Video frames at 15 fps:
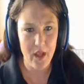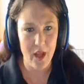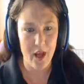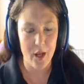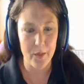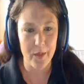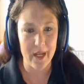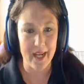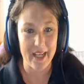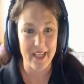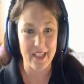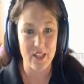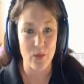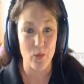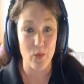um, and I
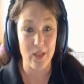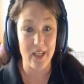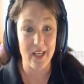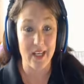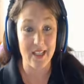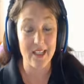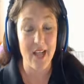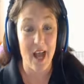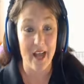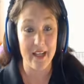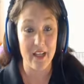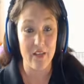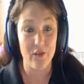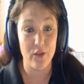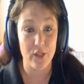get some really nice high
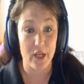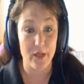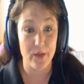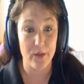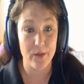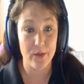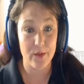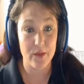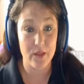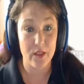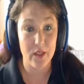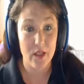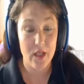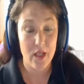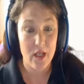level dinos,
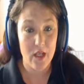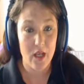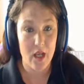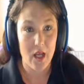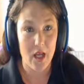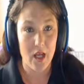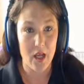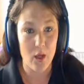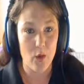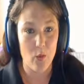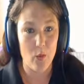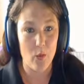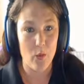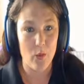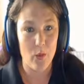
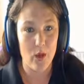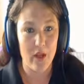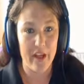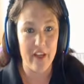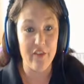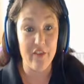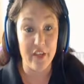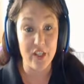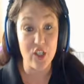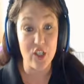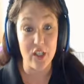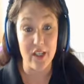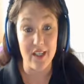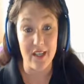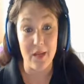um,
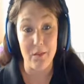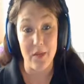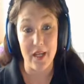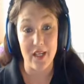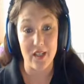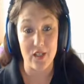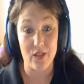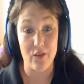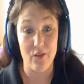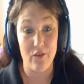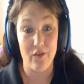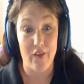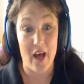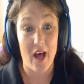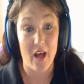eventually they make it to
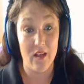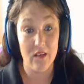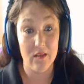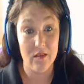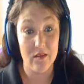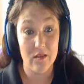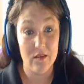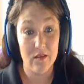Val,